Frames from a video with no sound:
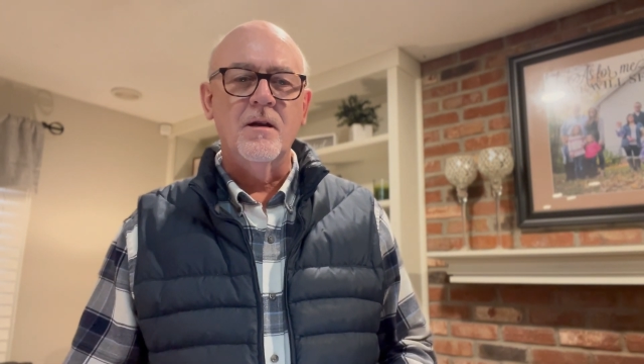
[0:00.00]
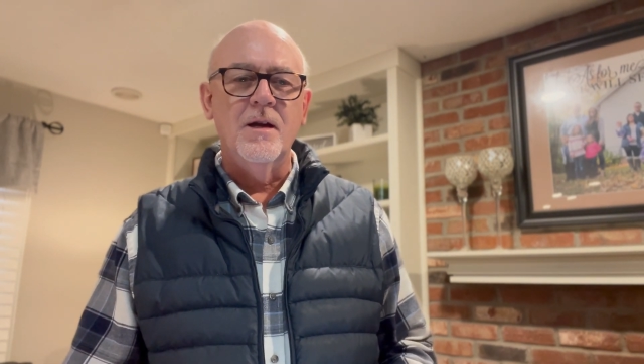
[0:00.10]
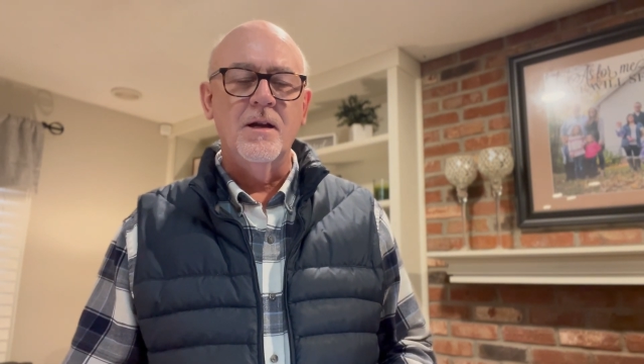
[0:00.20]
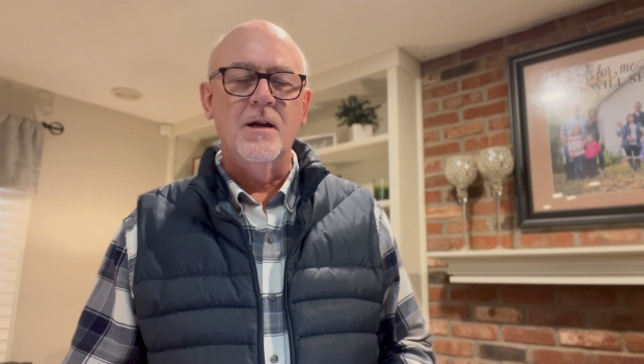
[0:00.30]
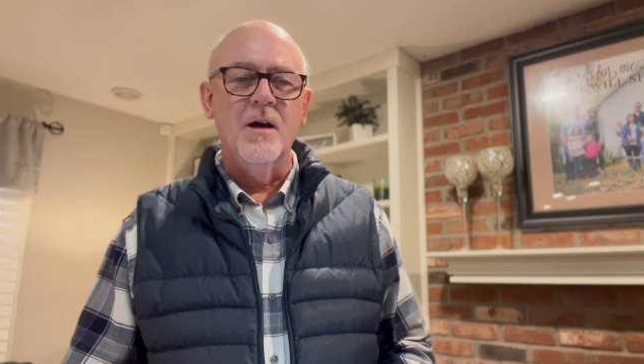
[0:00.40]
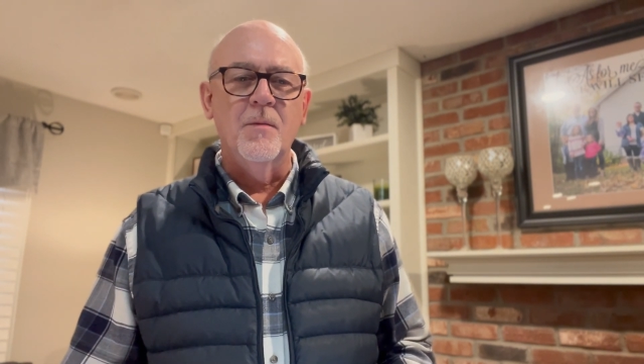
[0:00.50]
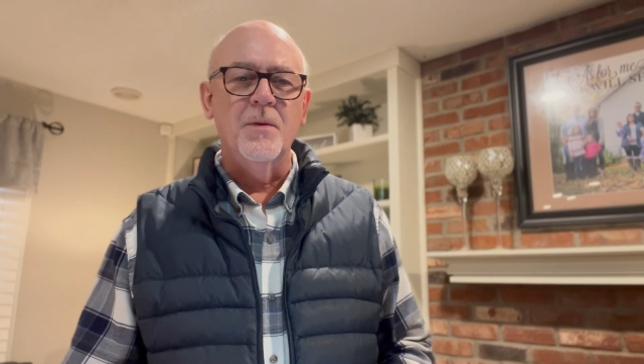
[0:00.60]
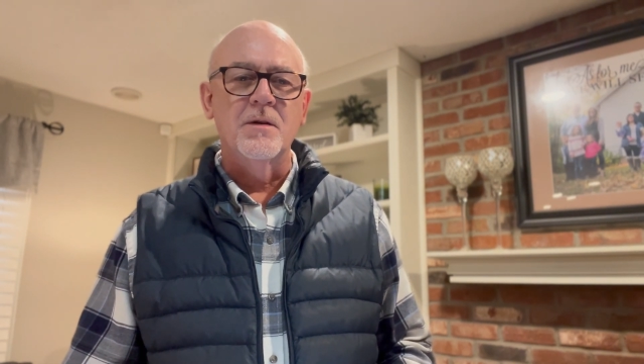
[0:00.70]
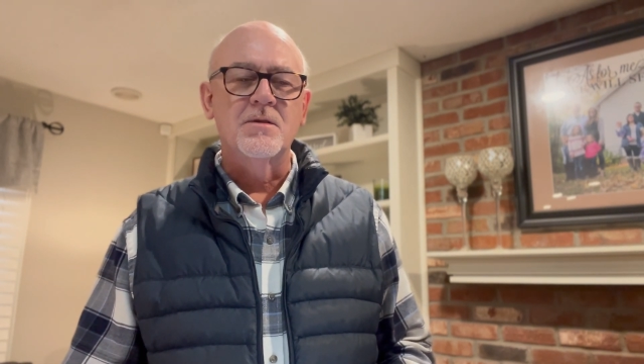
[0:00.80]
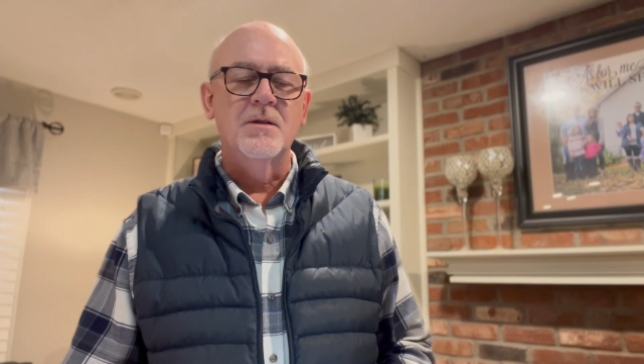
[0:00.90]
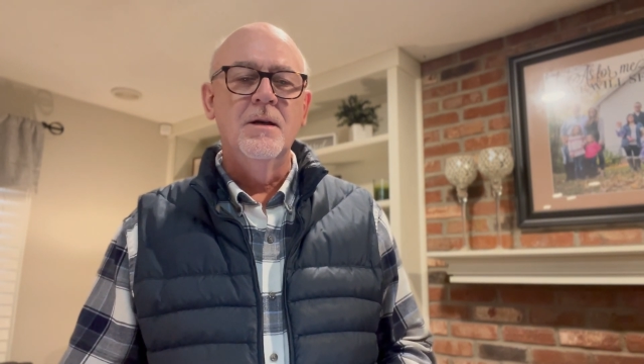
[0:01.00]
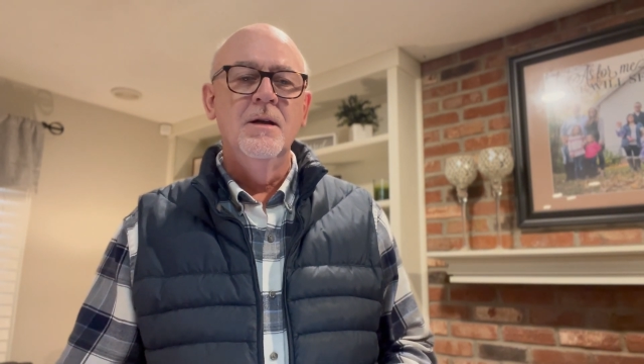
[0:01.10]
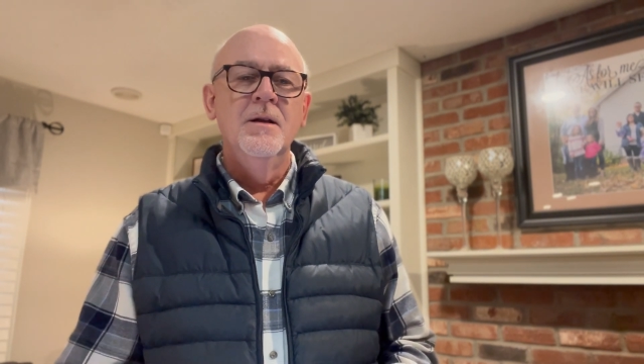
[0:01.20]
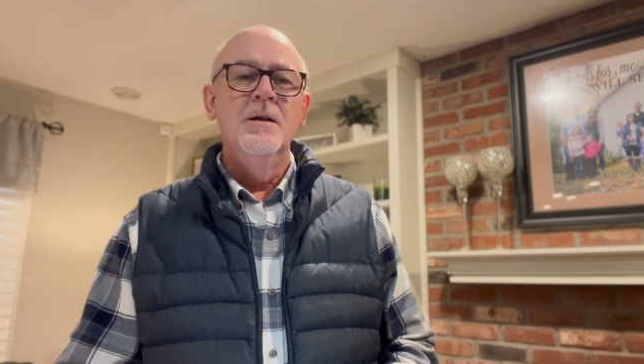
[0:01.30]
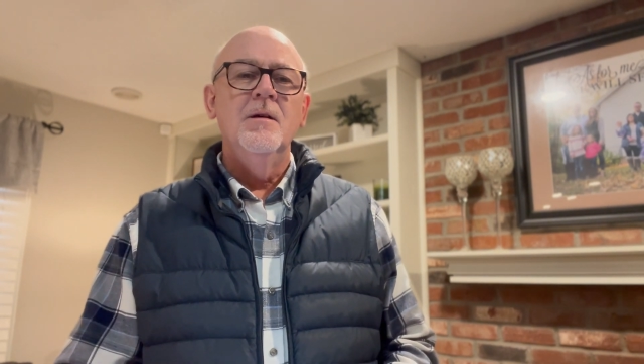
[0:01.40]
get accomplished.
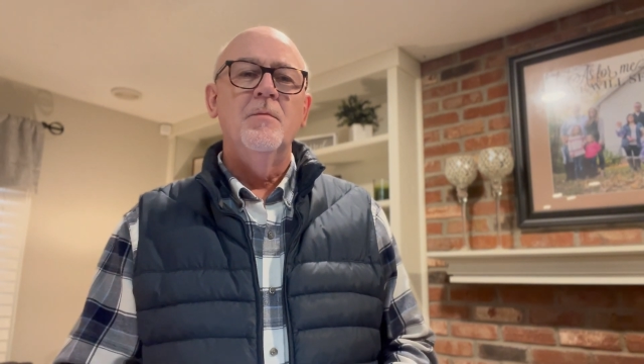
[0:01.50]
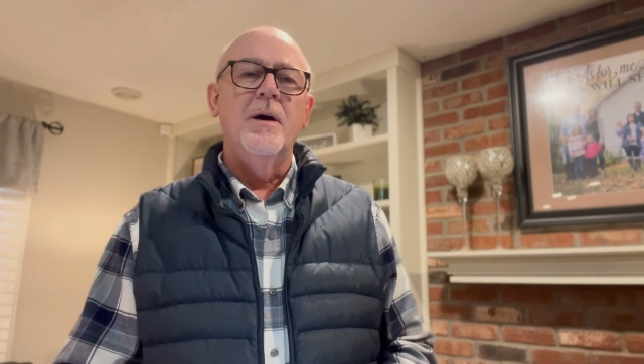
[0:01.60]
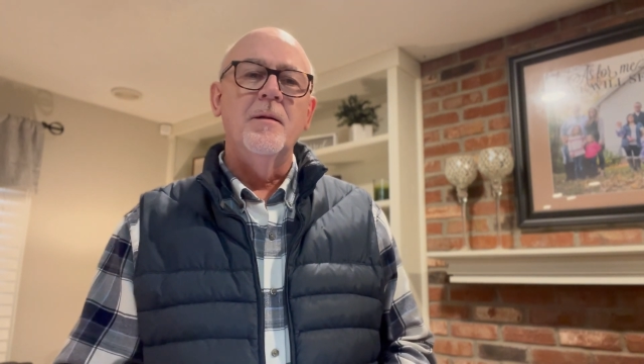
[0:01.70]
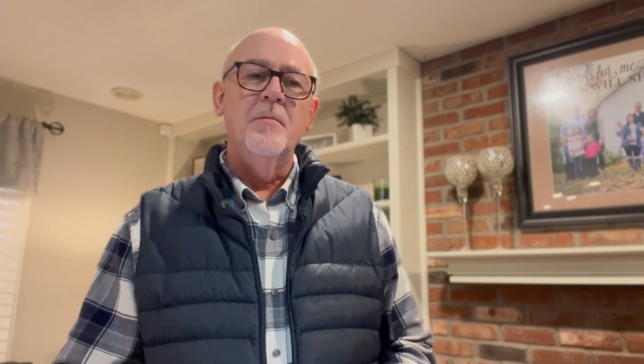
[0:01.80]
But